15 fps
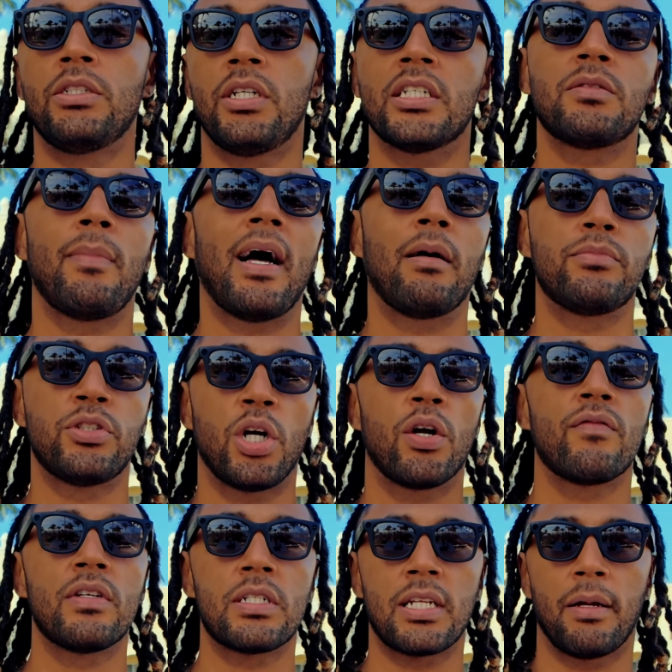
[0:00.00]
Just by
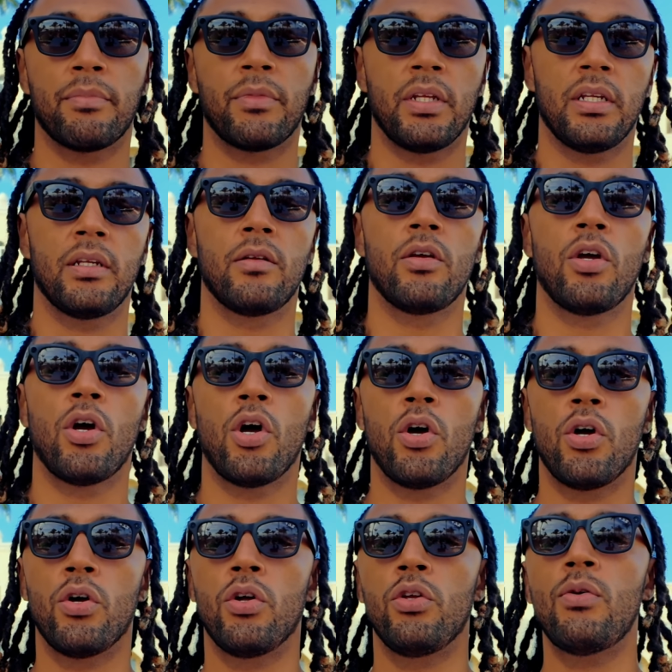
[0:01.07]
observing something,
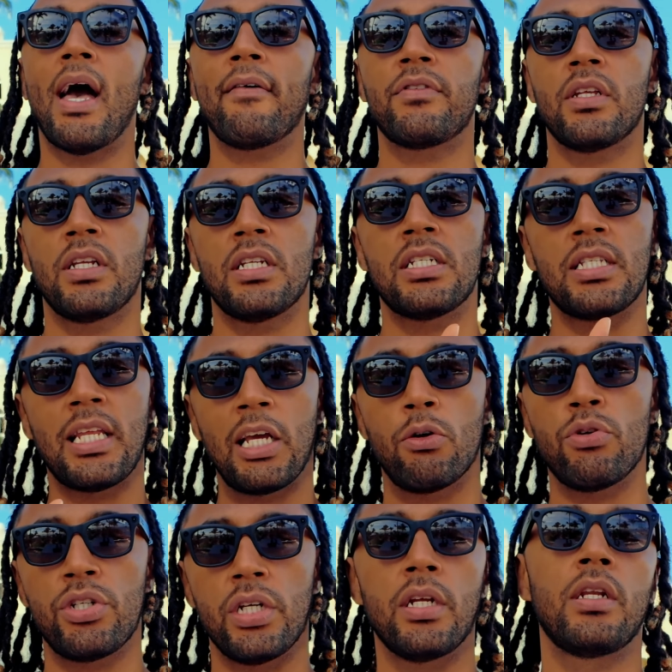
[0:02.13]
you have to
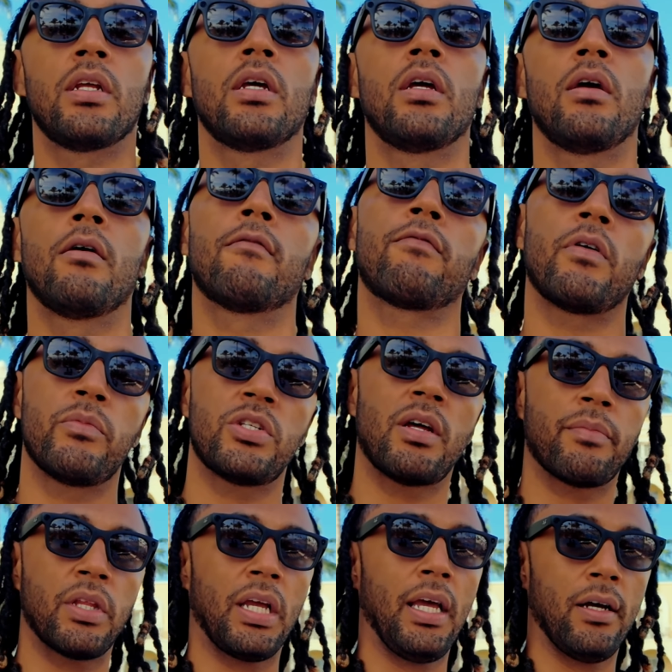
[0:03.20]
distinguish it from
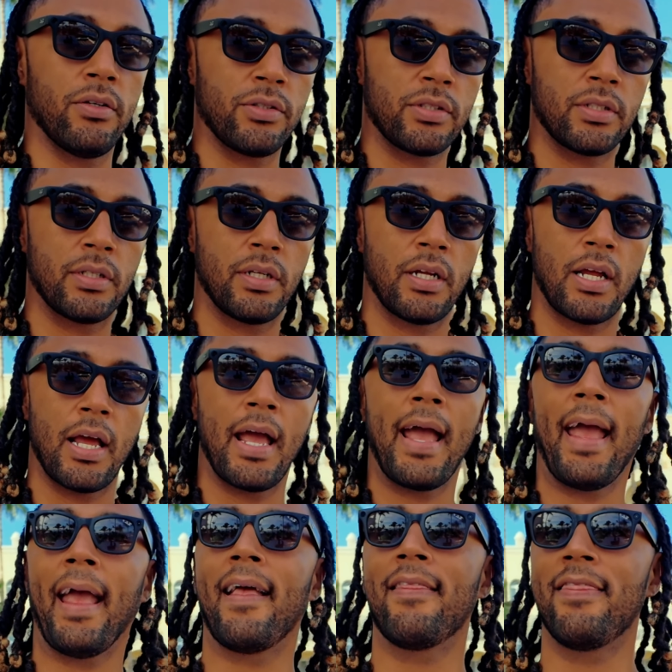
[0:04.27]
something else.
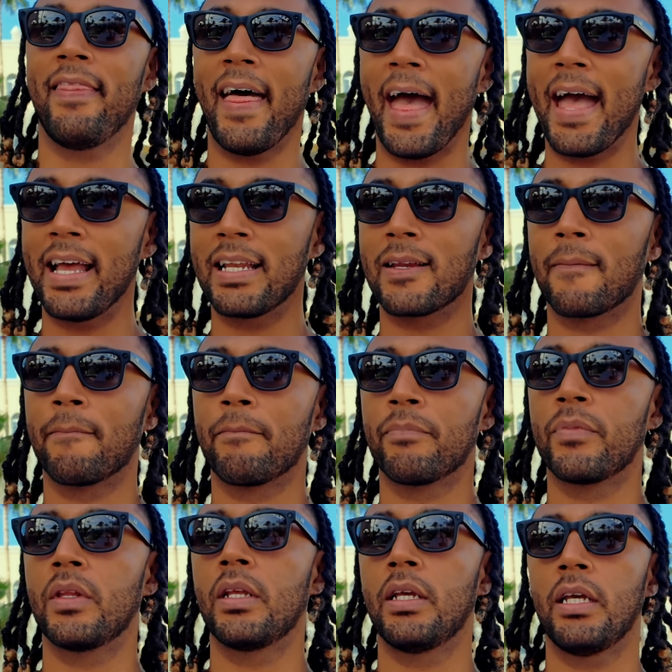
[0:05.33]
And that
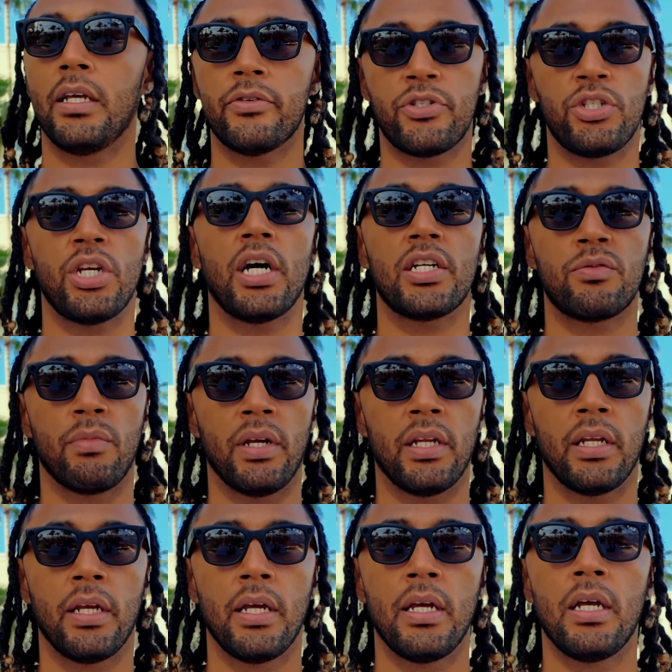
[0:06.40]
is judgment.
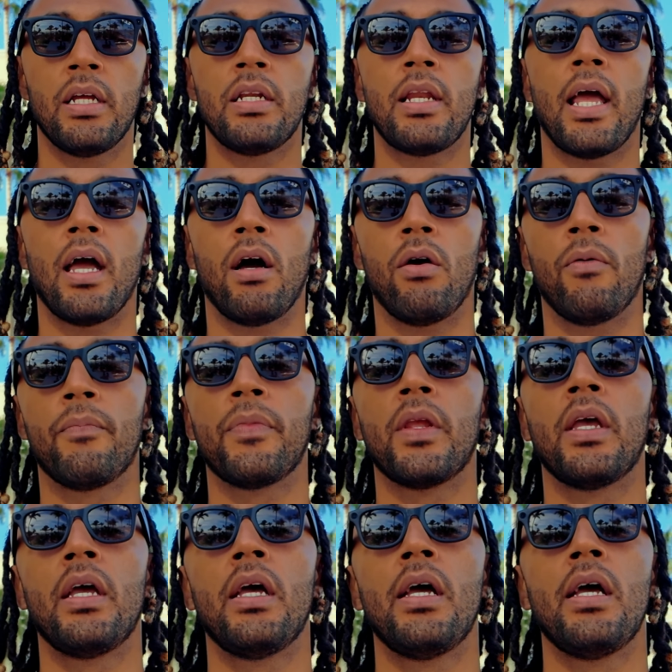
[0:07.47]
Now,
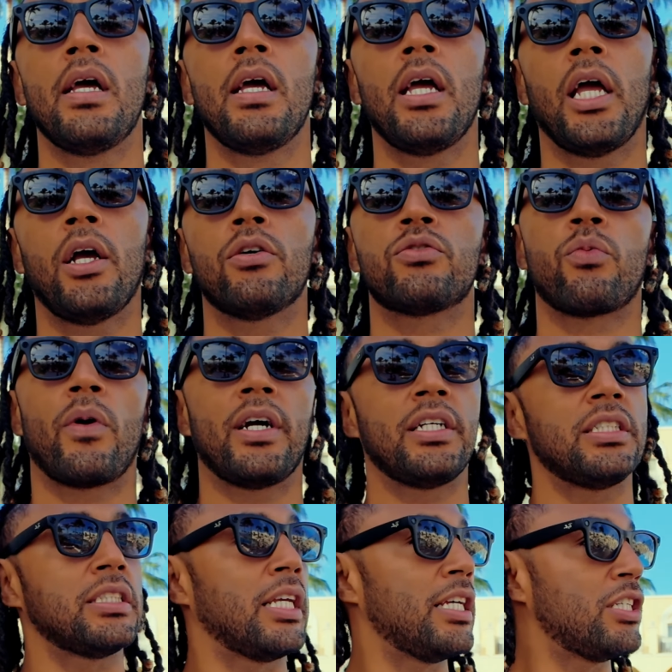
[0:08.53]
here's where
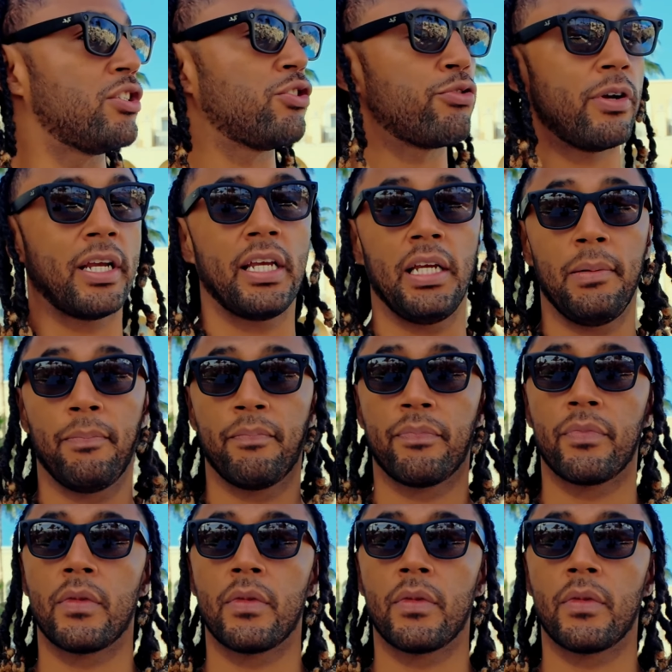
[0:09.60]
it gets tricky.